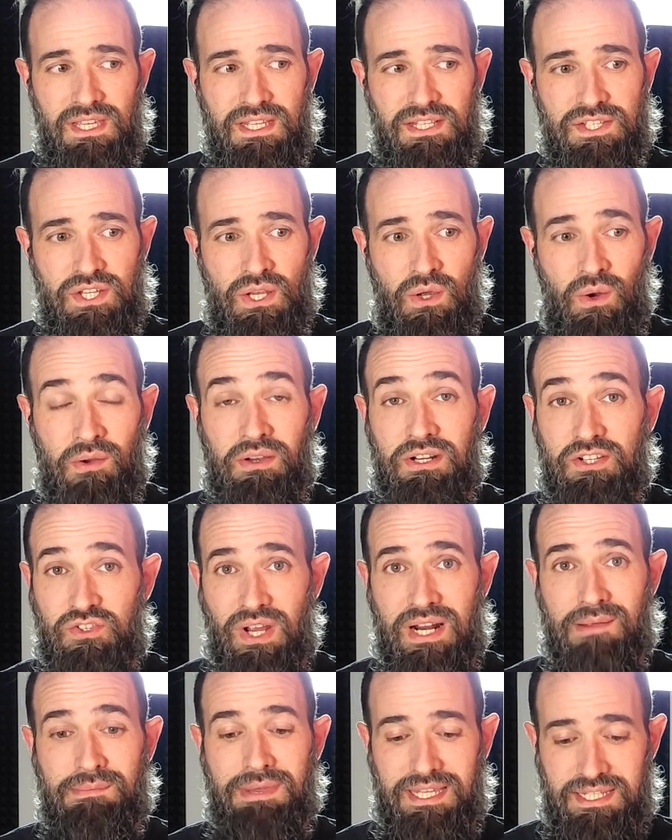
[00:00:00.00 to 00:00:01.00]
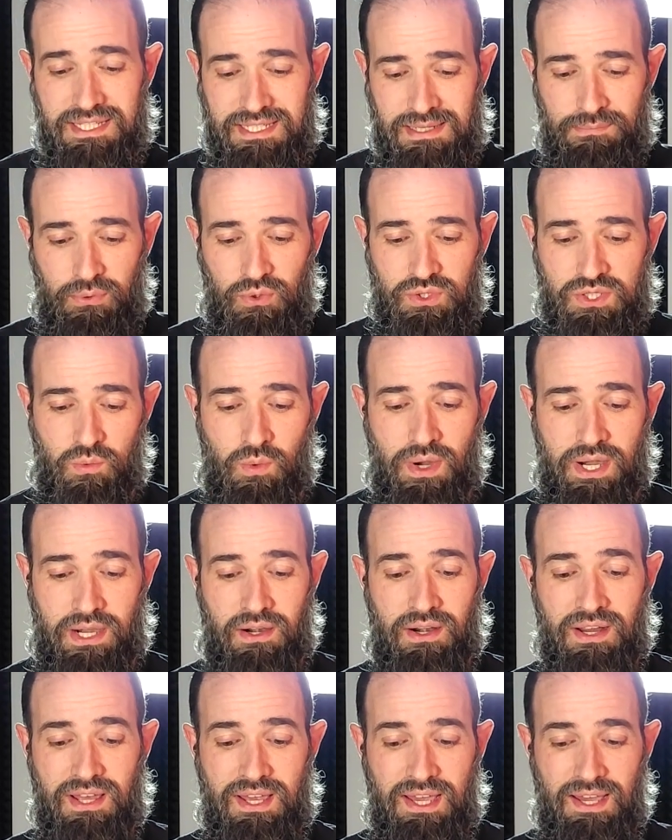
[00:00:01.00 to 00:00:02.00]
so I'm going to try to make it simple to
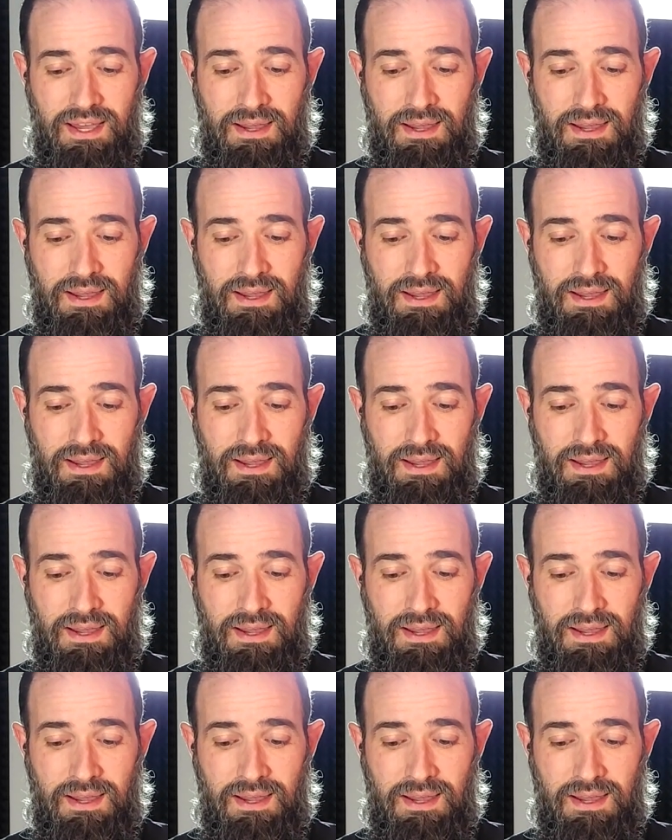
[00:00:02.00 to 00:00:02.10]
where